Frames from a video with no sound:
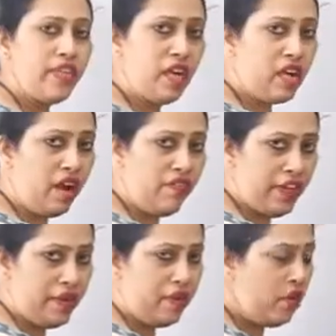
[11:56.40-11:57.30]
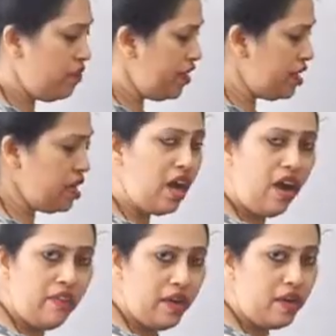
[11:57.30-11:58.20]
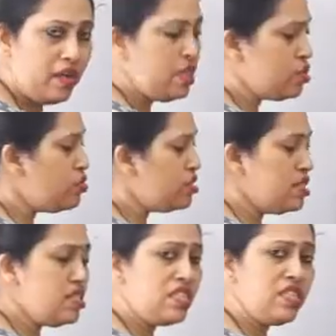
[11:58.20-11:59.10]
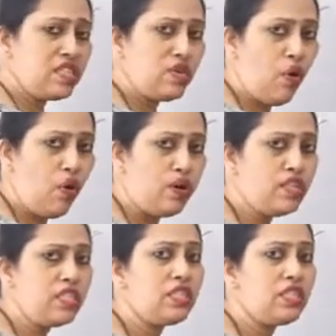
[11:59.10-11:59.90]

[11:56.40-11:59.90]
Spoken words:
vena cava or vena cava. So this is called